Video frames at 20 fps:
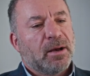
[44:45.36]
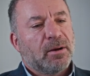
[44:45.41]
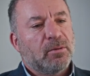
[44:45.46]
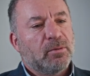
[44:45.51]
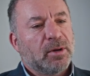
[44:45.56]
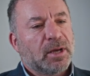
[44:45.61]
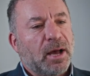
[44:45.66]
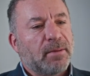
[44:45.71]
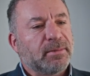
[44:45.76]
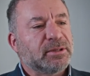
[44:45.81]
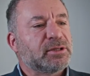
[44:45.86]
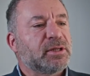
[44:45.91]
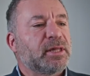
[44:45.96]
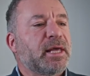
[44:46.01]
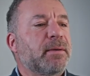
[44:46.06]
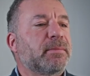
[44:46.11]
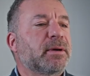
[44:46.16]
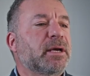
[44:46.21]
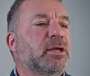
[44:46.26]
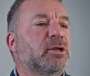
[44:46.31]
And we're coming to
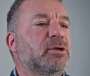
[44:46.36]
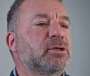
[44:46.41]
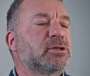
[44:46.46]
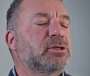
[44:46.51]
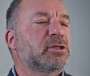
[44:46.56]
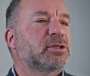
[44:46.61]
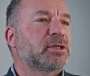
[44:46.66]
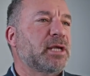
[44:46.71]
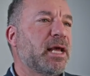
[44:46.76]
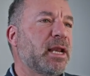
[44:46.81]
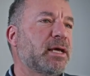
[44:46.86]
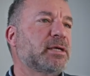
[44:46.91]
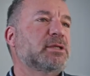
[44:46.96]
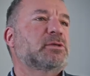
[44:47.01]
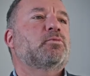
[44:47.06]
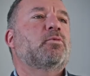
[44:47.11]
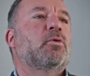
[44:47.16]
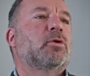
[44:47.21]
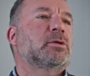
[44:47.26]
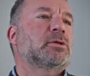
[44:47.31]
the end, but can you just tell
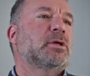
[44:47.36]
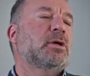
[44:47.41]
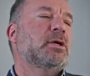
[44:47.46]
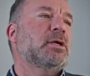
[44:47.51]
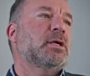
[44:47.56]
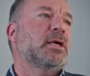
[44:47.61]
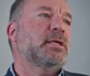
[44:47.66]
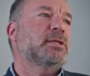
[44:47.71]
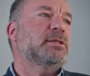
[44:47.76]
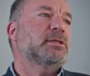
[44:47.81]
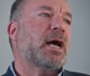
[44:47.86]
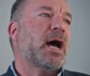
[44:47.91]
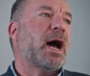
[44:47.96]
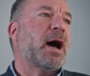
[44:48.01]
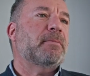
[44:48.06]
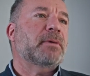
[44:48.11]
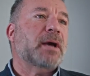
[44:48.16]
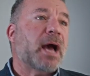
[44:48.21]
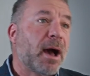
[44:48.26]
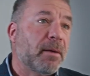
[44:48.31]
us what is
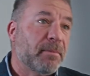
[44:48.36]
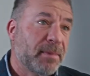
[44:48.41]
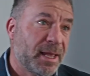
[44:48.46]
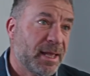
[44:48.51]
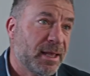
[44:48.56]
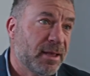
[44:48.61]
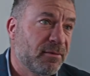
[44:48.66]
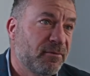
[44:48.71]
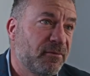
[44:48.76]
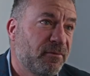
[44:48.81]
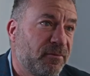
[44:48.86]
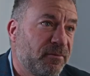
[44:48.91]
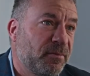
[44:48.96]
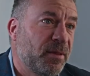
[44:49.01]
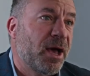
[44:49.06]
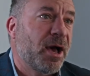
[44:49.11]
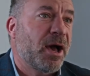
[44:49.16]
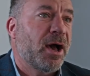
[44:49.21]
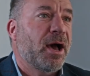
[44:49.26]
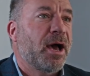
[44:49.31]
upcoming?
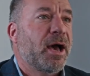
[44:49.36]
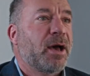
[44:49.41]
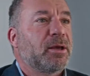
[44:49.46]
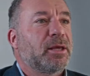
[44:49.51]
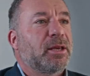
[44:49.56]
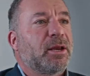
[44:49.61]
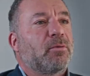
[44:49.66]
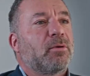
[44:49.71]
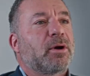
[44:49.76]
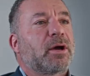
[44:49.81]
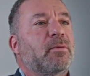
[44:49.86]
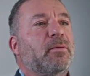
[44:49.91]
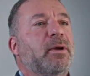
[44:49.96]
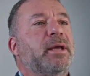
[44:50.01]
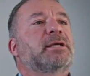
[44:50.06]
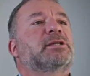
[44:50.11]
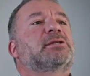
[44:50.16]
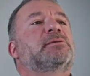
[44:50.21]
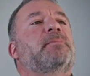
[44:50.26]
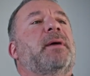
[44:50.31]
What can we
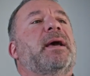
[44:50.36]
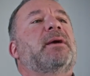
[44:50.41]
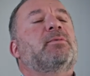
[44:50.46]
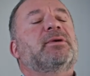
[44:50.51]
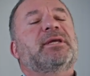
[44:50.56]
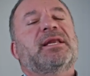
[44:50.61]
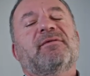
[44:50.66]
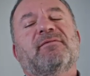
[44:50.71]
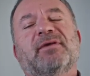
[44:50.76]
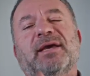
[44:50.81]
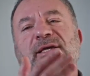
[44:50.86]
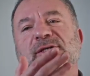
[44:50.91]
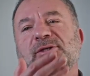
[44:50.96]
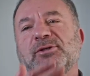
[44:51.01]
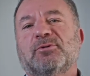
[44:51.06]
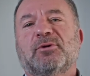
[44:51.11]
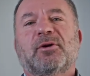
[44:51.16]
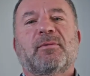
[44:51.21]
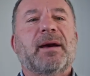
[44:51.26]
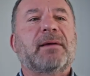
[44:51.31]
expect? We didn't even get to
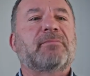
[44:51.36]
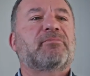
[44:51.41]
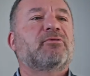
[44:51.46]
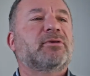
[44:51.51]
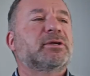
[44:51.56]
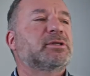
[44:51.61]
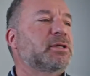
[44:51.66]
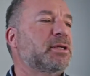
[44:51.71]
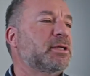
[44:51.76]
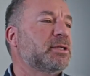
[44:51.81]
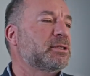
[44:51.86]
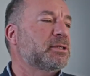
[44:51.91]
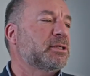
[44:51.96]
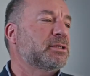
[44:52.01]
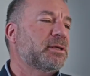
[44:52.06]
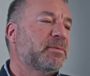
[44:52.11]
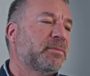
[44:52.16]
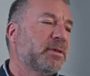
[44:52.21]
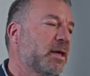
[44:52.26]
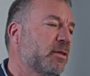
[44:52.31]
talk about prisons and
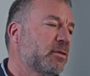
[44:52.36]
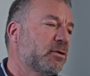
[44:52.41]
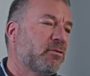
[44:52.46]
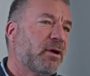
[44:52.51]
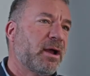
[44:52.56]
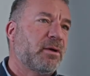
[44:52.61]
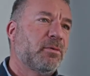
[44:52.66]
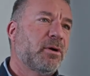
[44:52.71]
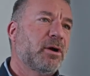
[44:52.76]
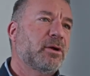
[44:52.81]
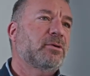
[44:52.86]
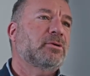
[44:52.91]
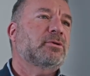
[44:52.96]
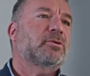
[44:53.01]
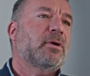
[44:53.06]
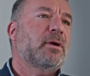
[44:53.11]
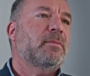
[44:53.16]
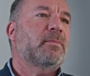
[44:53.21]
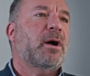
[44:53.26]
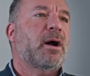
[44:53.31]
some of the other great work you're
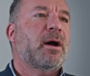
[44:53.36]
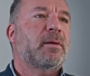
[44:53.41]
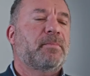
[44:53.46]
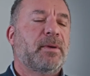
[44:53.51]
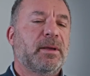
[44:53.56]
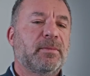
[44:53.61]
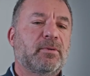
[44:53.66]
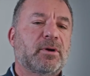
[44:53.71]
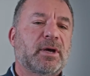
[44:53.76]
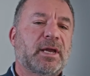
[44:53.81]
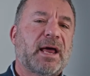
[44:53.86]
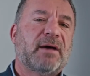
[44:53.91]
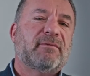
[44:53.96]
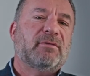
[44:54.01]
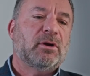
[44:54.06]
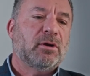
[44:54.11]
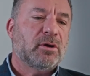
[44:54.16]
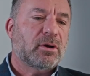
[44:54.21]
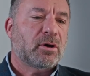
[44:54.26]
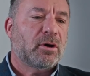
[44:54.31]
doing, but people can have
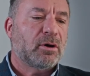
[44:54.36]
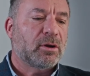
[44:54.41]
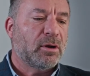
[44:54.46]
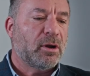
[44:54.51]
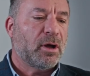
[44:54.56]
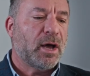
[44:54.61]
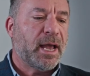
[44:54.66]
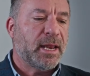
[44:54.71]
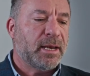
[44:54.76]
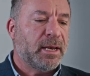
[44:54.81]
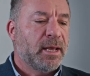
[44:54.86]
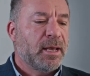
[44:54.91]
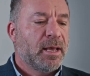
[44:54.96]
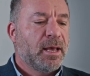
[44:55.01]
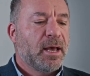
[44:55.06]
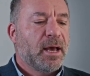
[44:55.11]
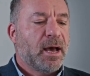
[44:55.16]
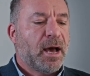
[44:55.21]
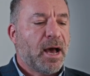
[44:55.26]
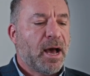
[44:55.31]
a look online
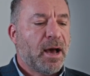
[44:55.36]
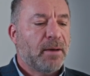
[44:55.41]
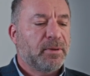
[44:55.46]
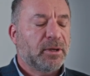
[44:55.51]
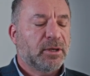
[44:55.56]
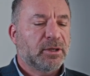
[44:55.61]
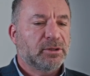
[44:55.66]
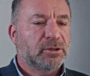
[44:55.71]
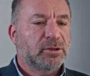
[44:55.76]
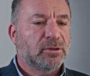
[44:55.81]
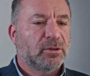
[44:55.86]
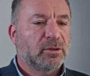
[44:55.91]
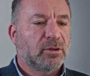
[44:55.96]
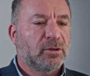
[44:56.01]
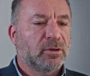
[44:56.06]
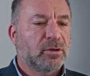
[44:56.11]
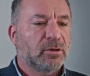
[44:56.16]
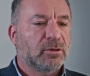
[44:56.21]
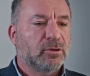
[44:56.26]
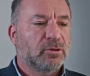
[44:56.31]
because
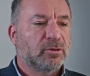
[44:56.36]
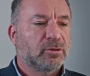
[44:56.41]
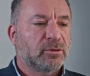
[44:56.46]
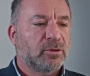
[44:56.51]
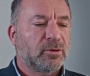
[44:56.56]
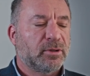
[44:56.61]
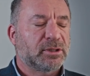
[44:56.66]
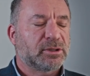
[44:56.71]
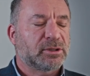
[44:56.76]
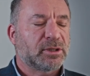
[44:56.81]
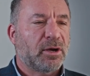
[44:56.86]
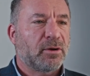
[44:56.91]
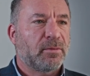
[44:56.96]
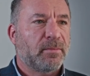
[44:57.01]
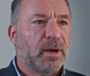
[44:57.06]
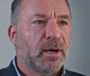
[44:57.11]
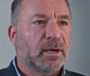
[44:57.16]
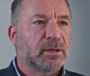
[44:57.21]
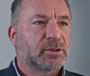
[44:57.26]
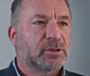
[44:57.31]
you're doing so
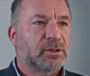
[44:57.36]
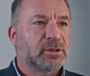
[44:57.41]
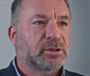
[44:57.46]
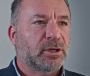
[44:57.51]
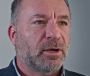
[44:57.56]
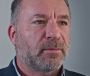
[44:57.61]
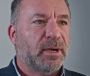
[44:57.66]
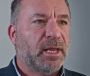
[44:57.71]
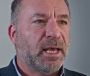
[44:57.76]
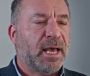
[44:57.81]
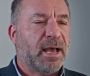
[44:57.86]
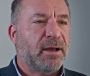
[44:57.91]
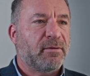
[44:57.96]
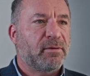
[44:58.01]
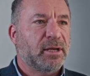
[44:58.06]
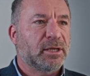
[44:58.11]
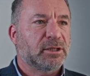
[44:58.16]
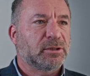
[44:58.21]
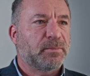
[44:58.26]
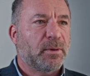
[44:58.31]
much in so many
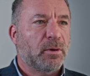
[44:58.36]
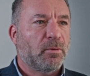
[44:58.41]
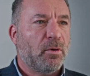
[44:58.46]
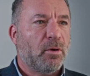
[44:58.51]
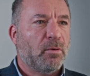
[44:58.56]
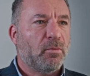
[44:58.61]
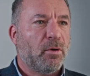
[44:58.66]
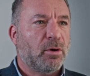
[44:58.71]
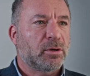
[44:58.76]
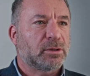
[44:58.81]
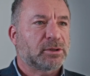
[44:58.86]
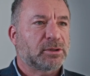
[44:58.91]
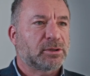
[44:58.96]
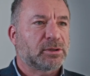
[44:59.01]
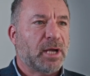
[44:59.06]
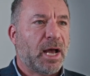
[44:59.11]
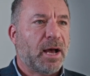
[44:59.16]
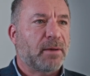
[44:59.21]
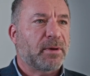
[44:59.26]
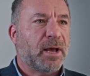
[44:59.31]
areas. But
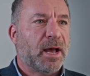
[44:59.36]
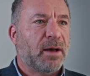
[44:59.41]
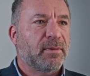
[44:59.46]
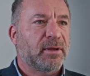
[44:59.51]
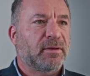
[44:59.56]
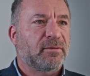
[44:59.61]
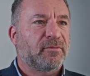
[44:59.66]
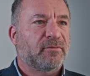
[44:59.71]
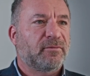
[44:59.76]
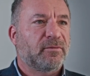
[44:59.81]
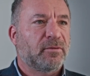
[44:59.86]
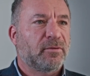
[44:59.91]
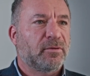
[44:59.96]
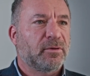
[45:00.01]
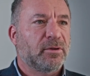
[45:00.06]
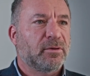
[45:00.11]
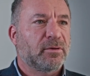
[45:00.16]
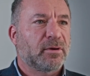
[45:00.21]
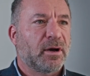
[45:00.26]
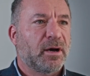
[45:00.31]
what's upcoming
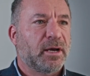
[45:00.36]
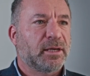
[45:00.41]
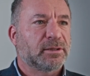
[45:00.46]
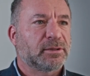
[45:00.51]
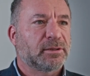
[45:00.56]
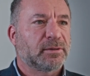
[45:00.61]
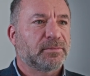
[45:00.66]
for you guys?